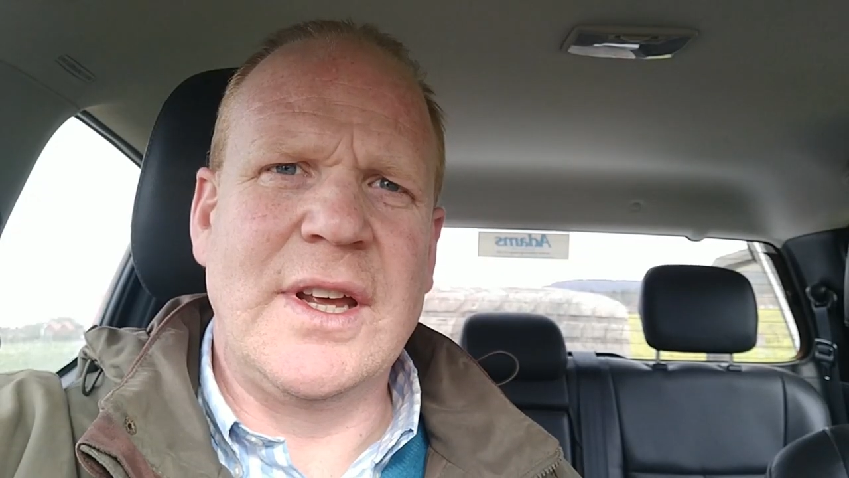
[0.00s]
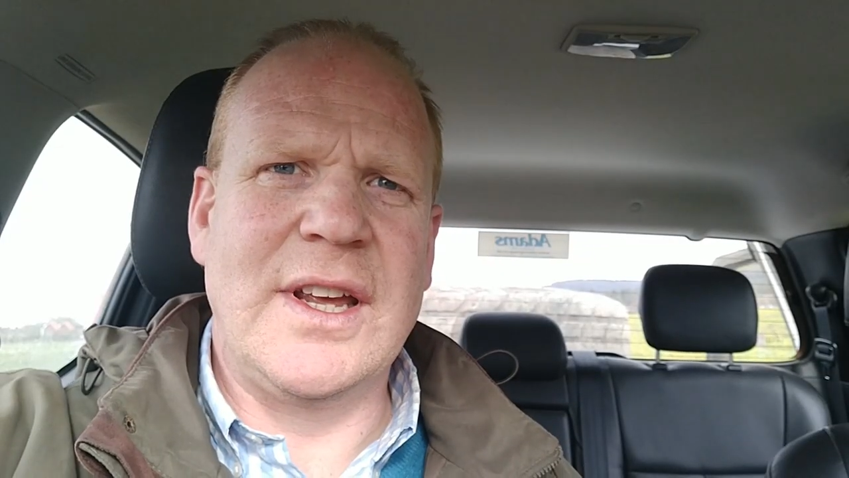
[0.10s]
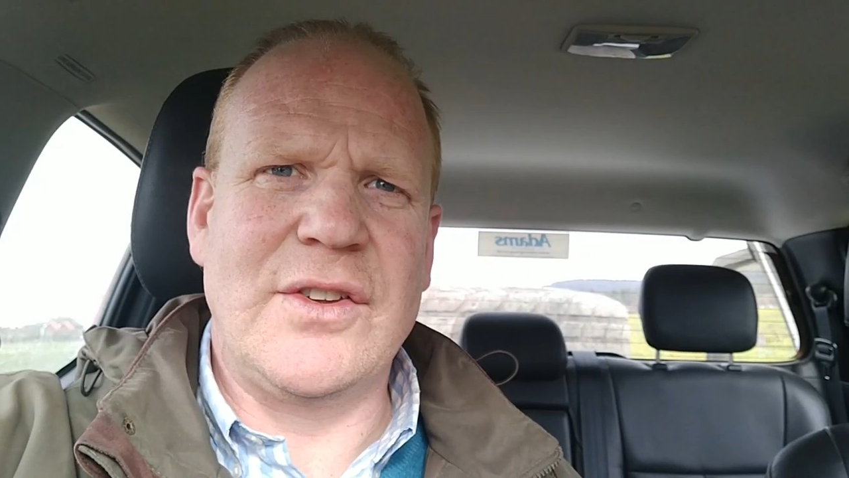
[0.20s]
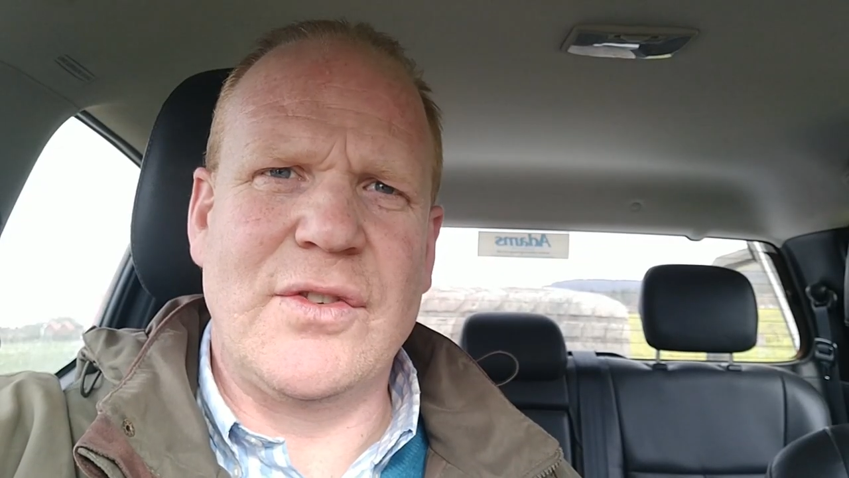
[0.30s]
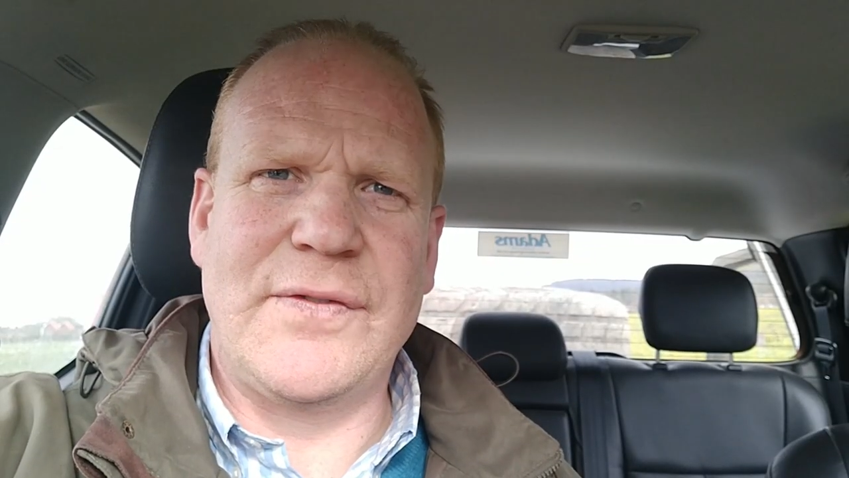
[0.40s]

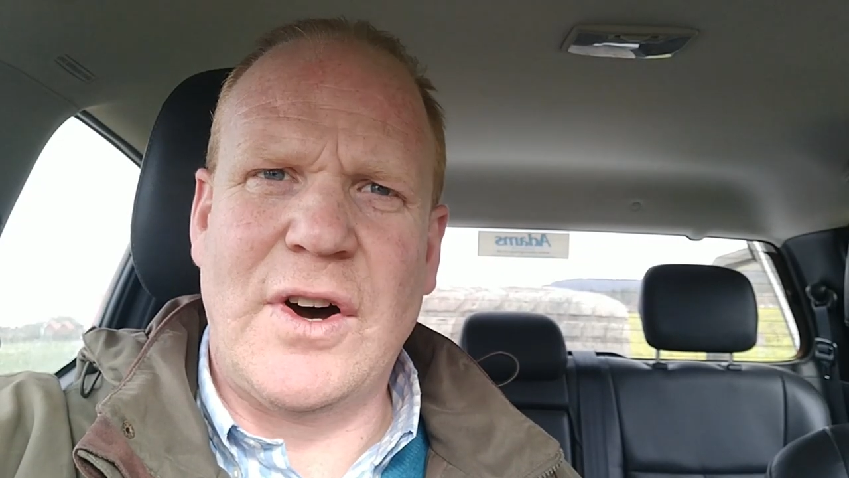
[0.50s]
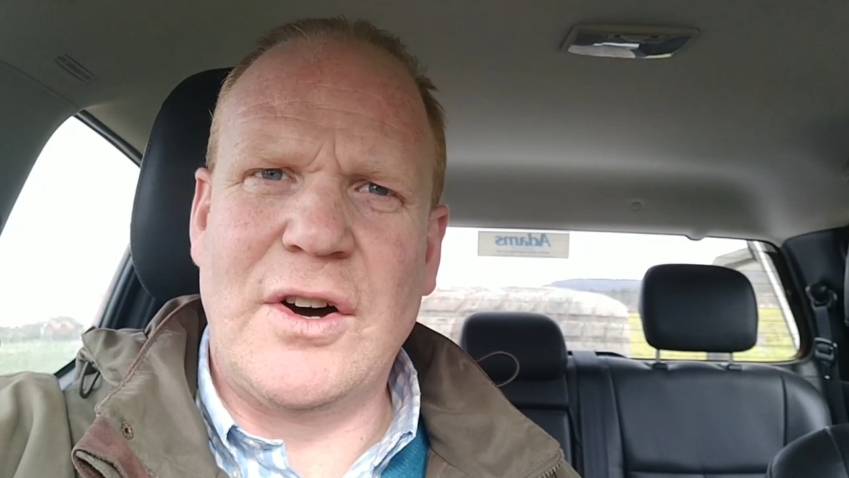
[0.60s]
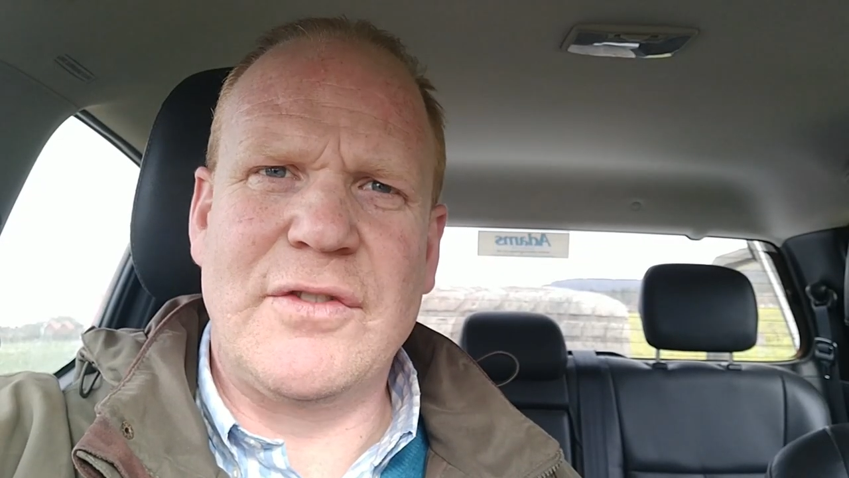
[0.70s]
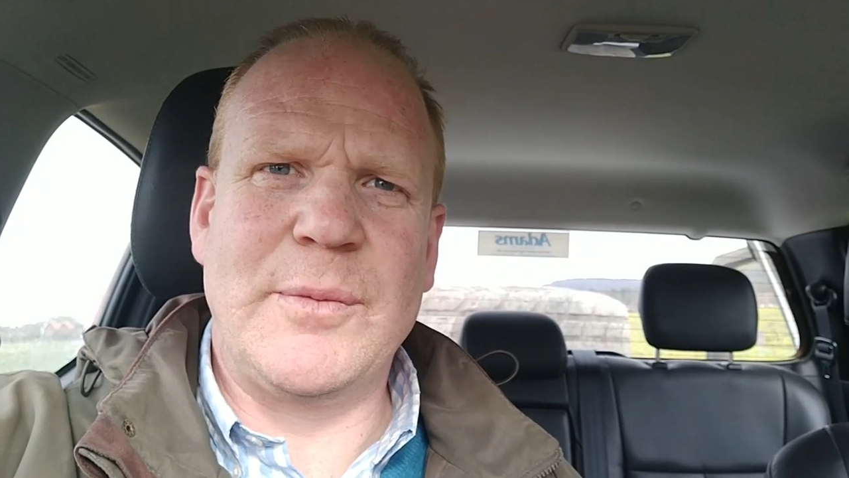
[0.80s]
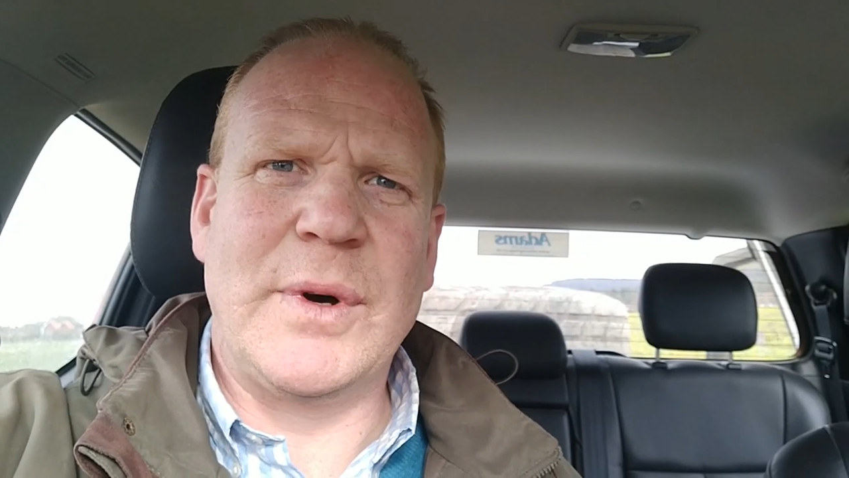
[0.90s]
It's
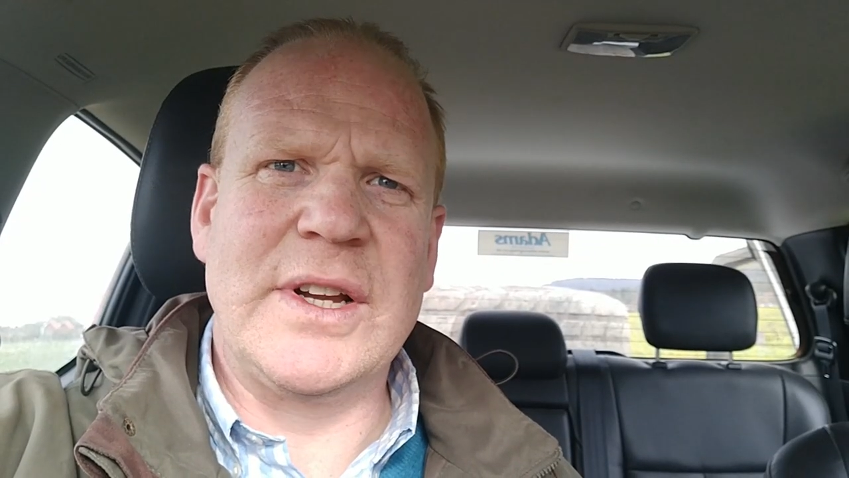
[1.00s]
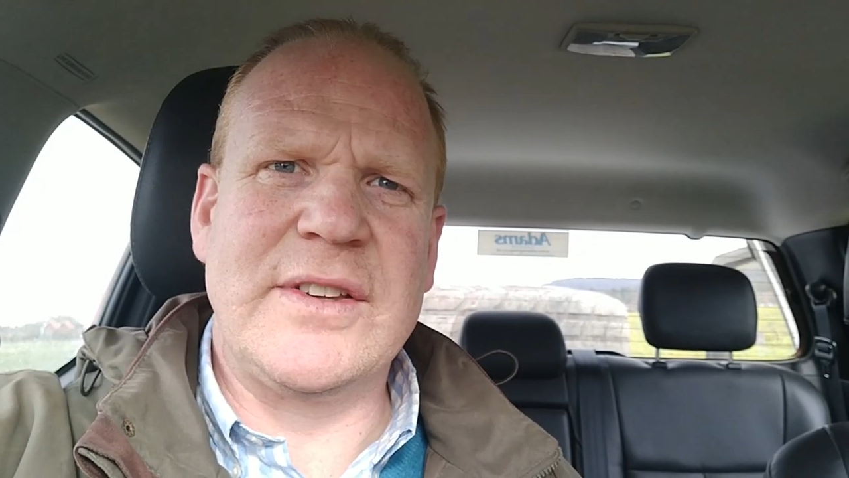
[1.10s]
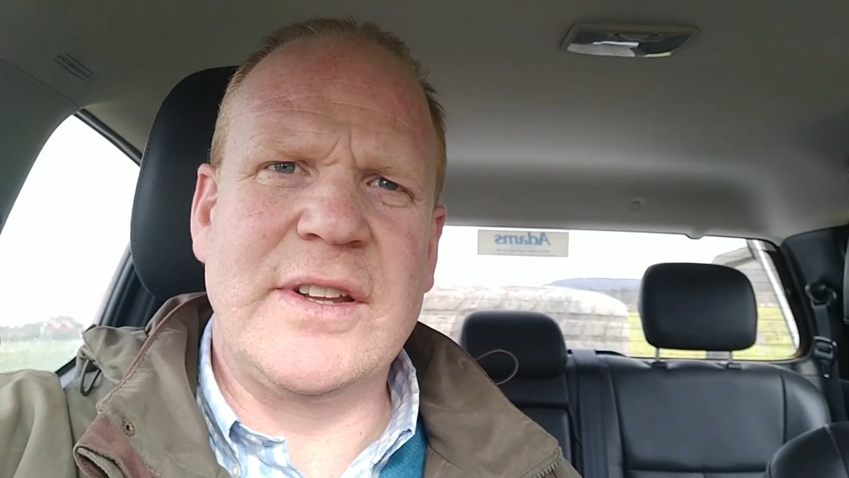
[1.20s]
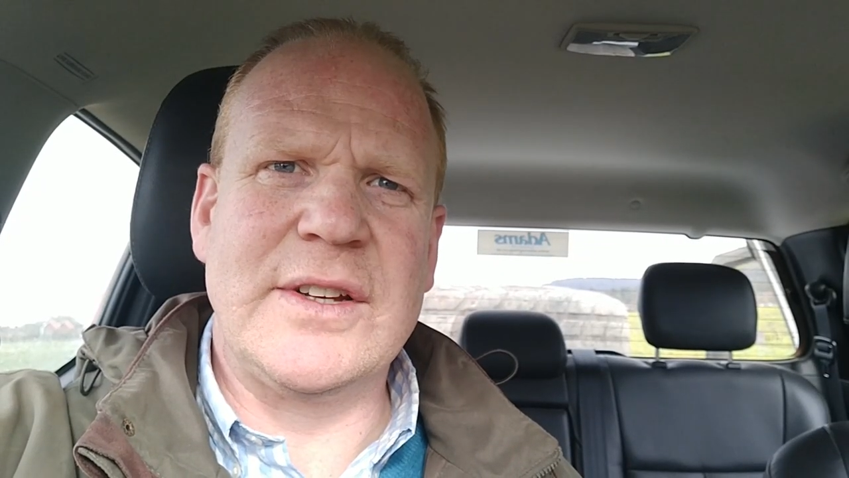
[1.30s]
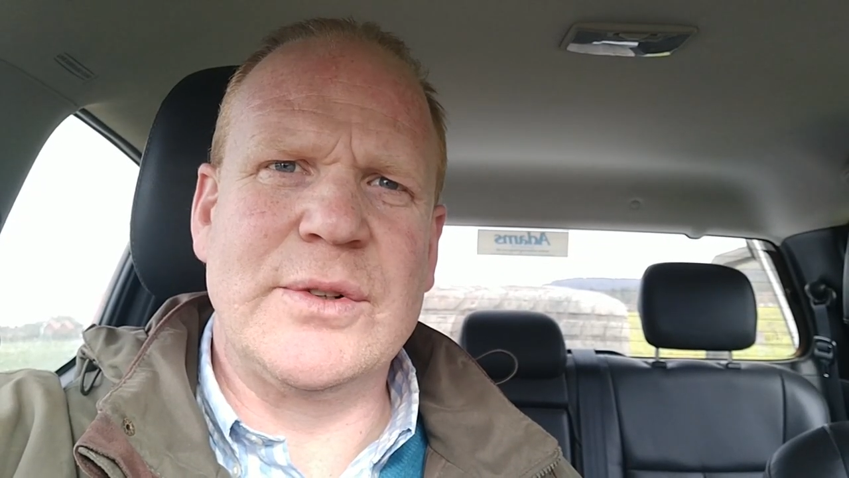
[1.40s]
far from
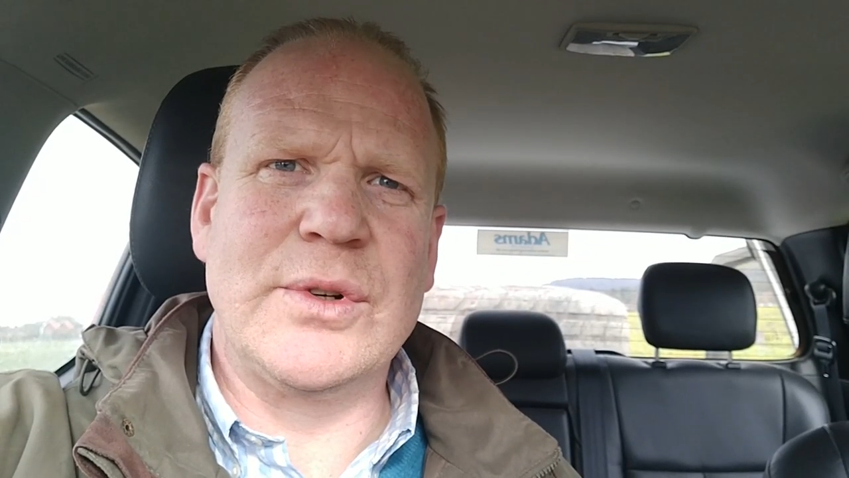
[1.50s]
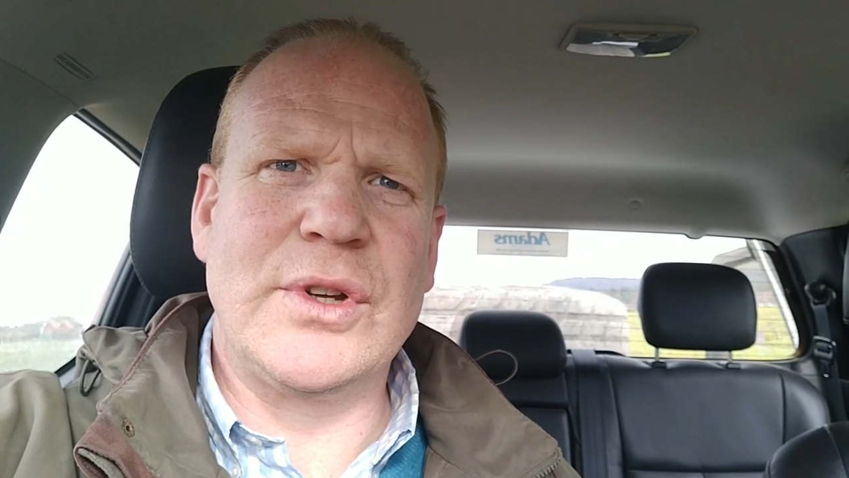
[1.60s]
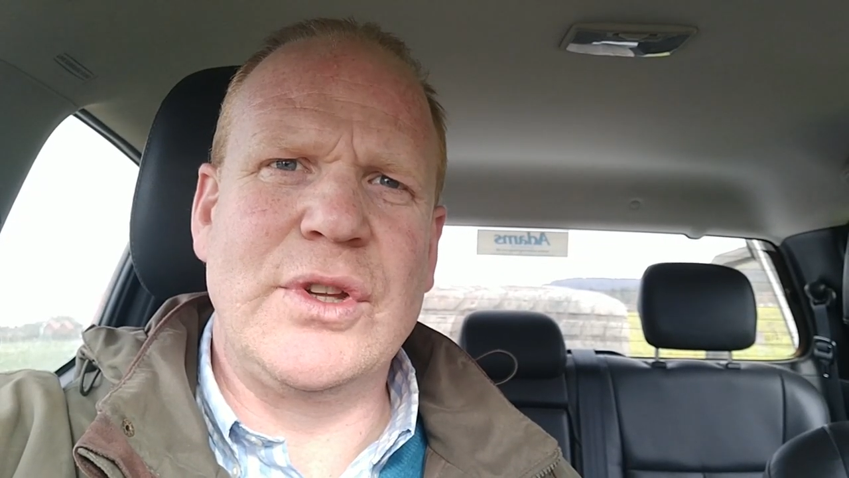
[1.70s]
ideal